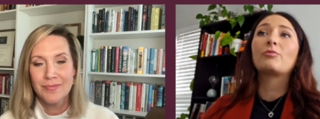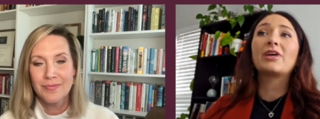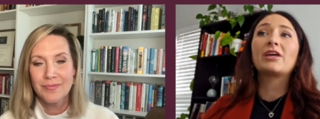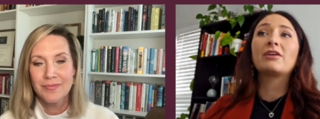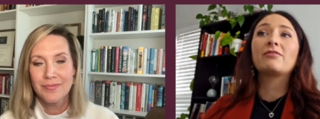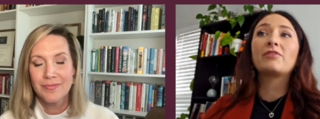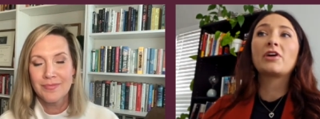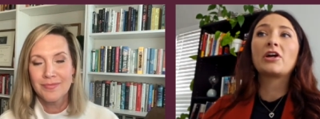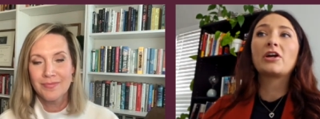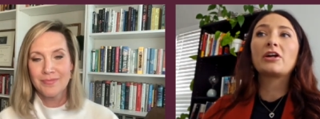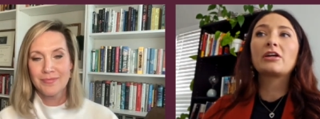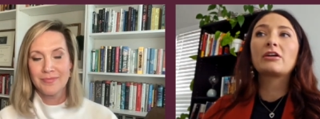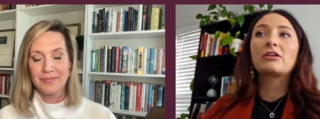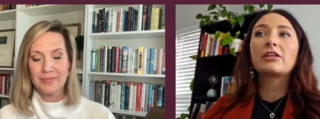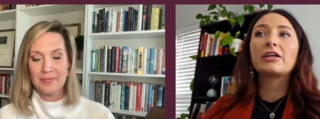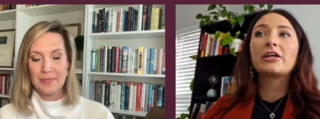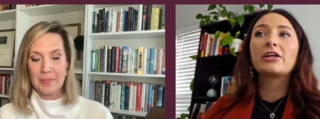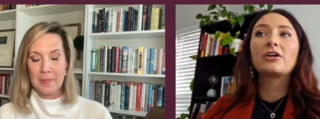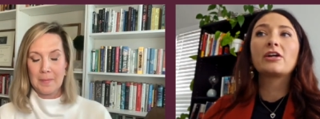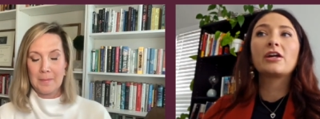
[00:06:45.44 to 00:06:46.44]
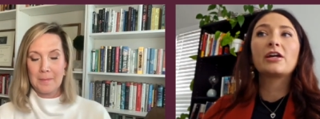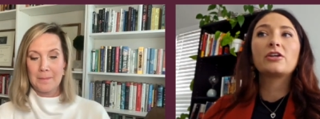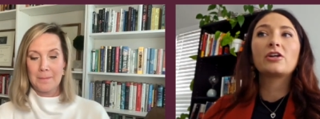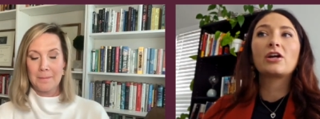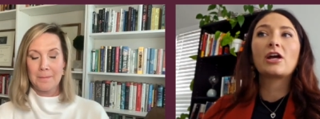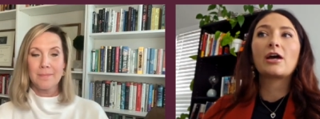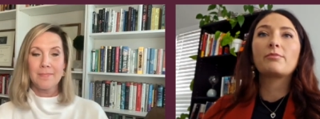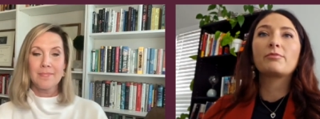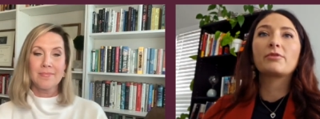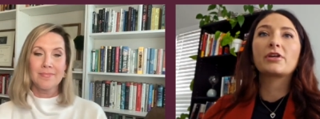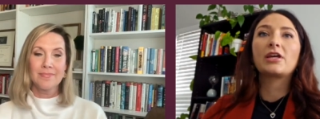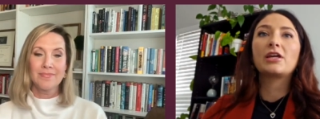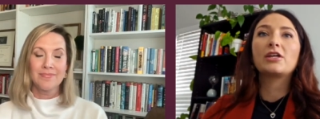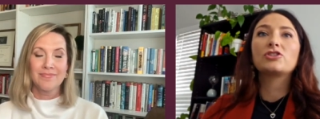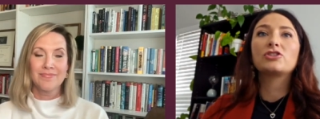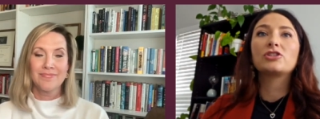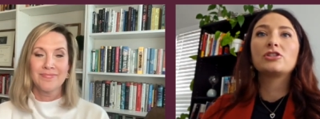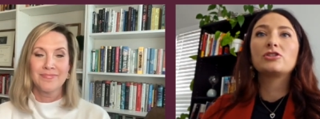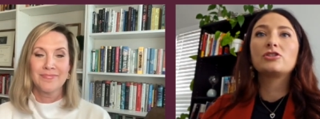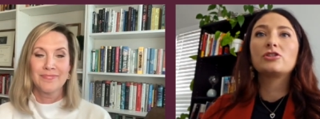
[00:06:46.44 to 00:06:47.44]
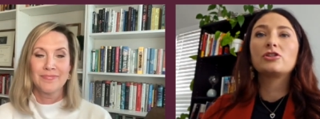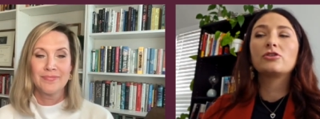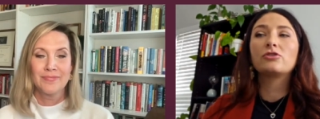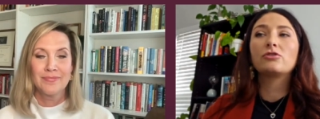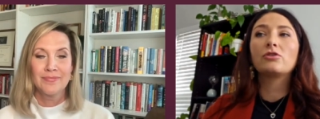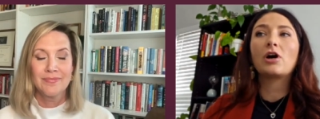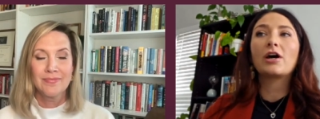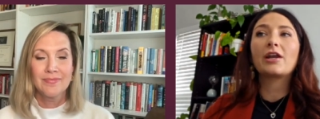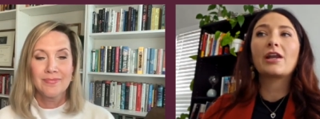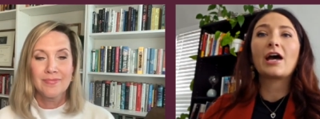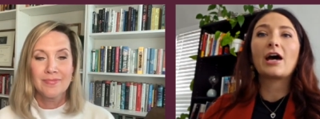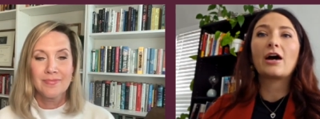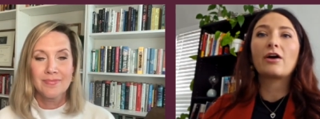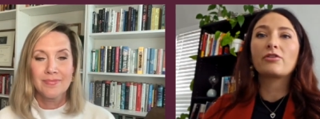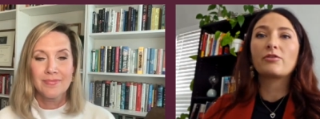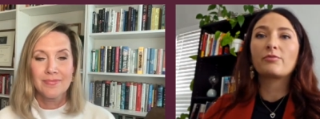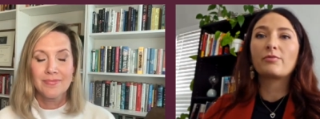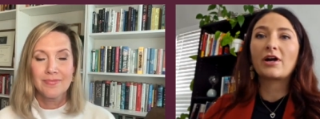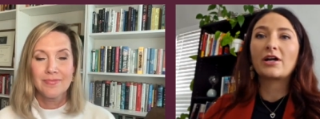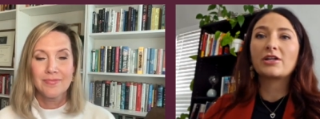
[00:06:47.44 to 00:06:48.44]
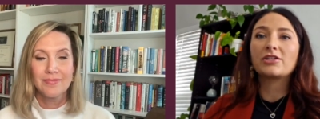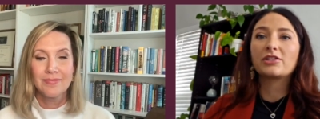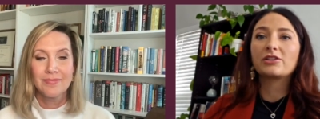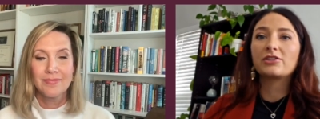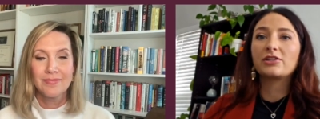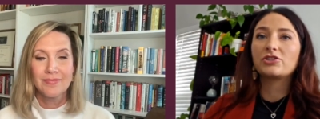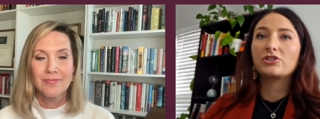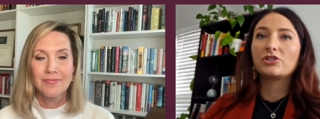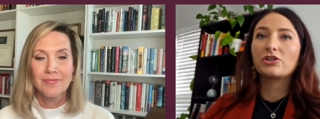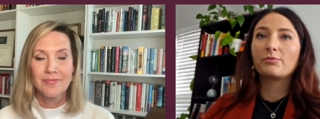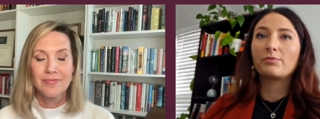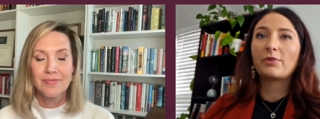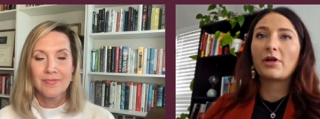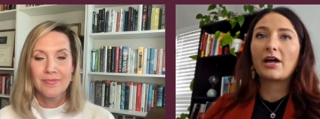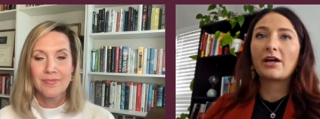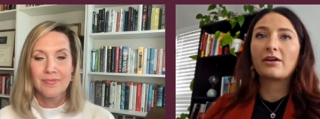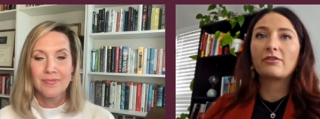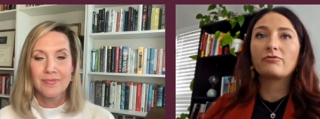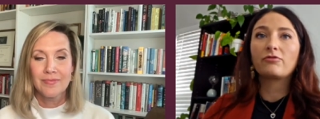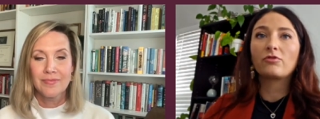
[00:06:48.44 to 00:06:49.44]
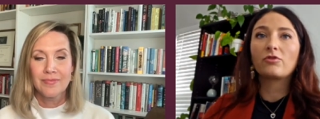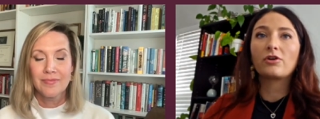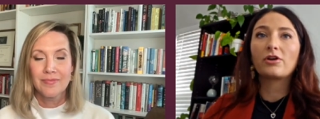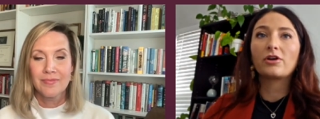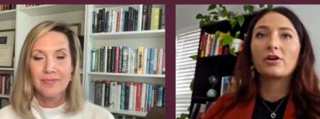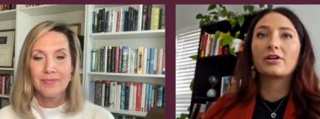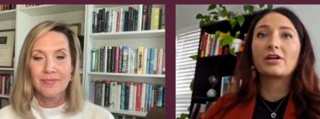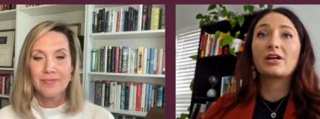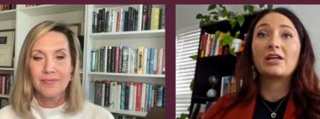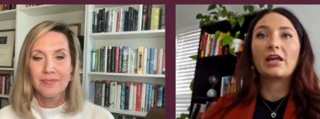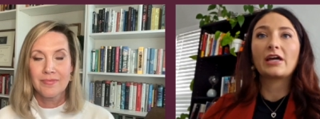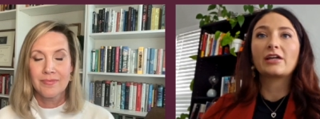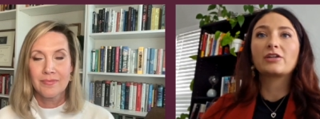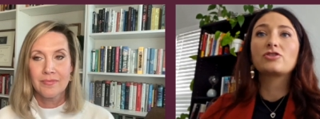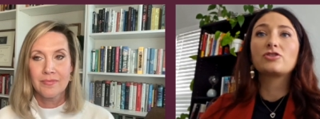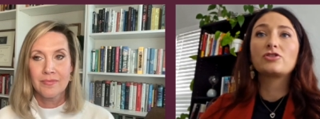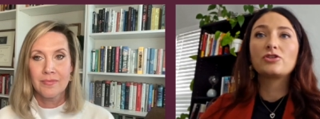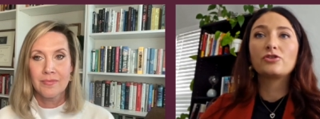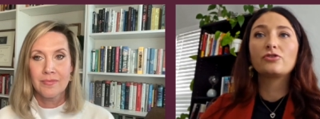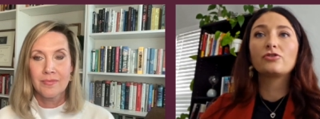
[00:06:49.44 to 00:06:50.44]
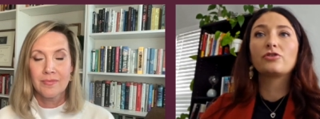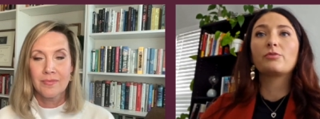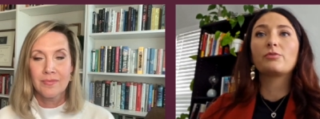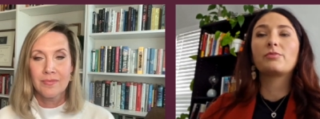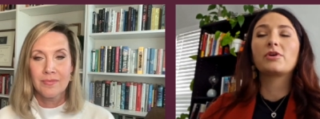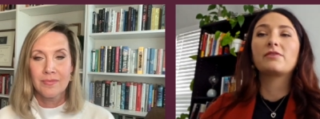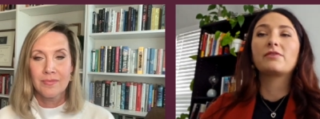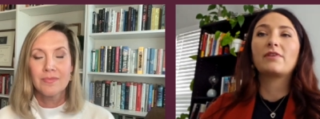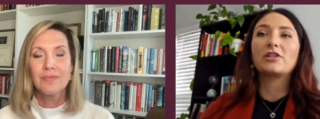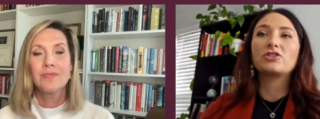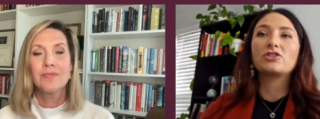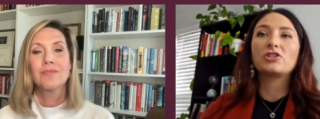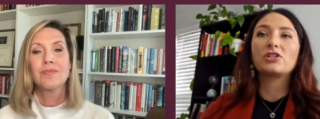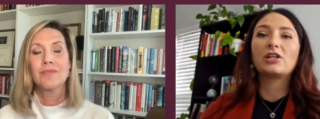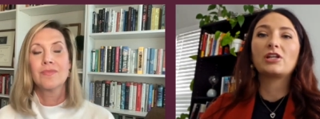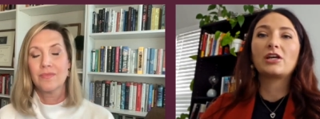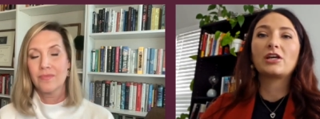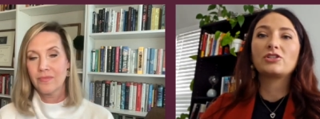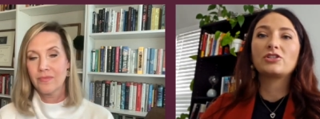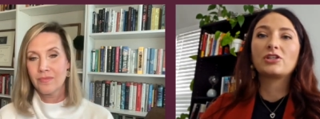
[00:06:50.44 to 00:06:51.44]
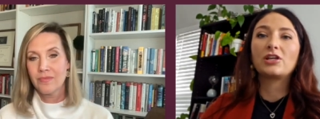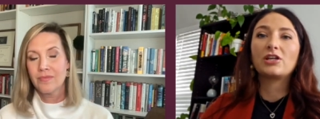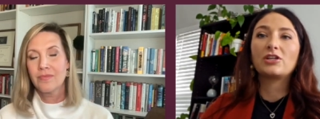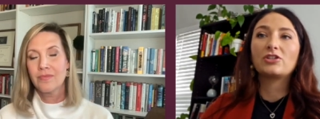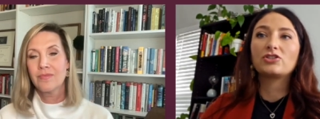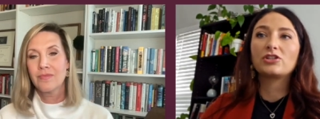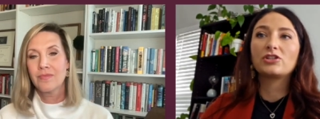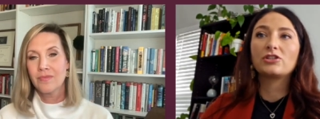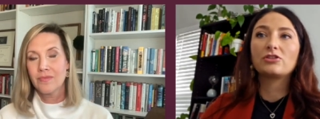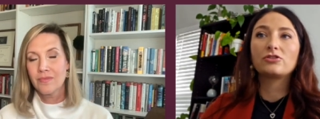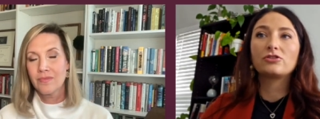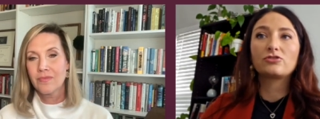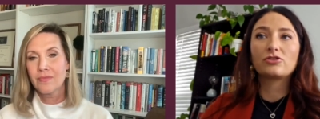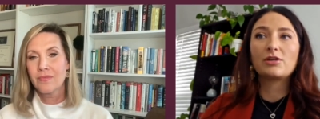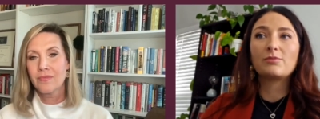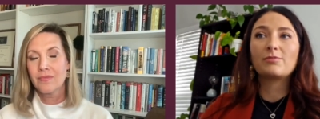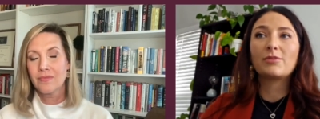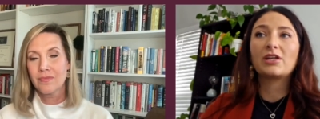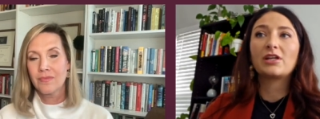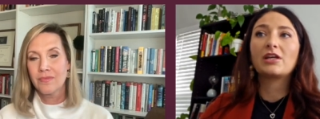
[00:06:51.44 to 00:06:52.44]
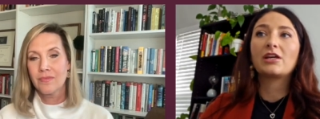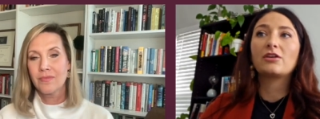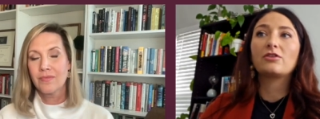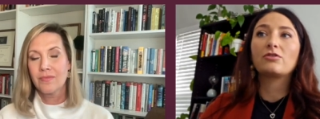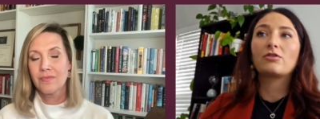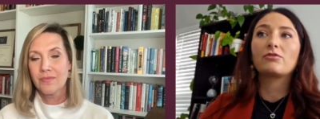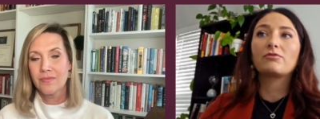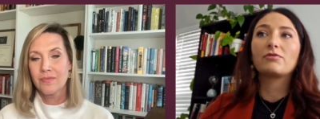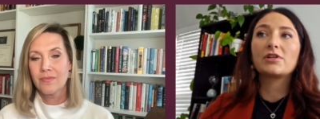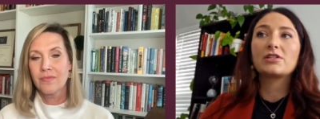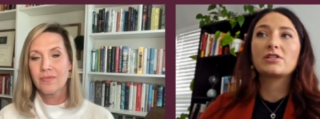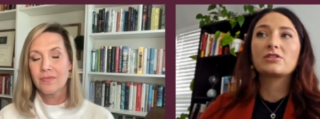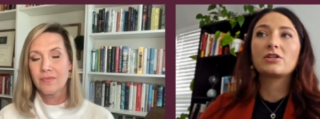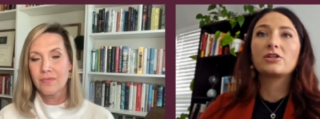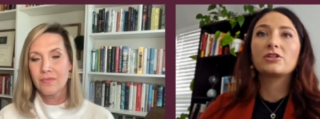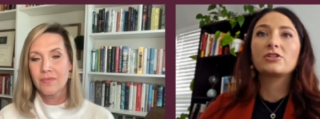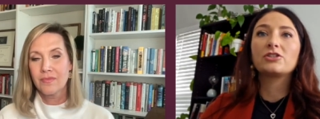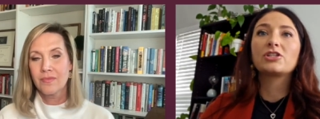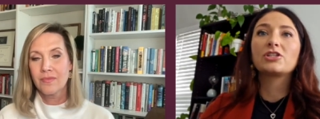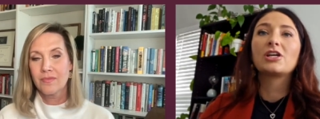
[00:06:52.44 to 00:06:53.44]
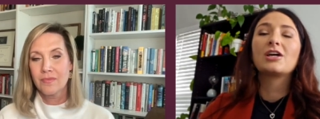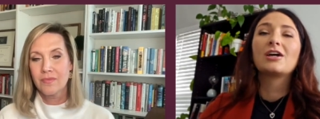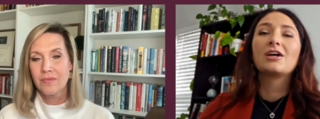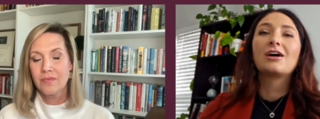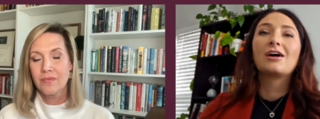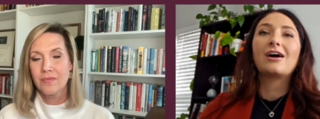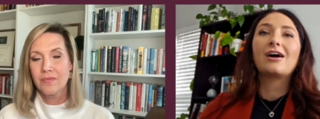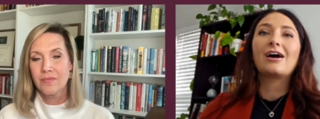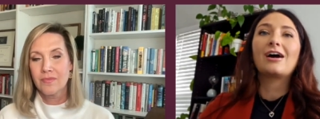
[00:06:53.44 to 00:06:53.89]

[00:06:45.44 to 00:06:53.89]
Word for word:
Speaker 1: So being very clear in your application too on how the project that you're applying for connects to the prevention, education, treatment, and or research